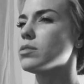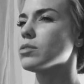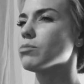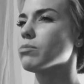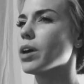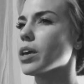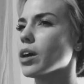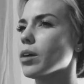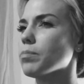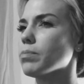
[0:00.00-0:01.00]
to
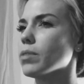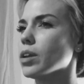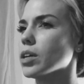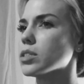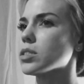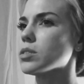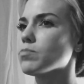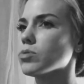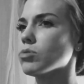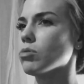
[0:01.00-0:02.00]
wake up and
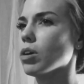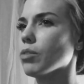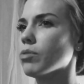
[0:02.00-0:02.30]
explore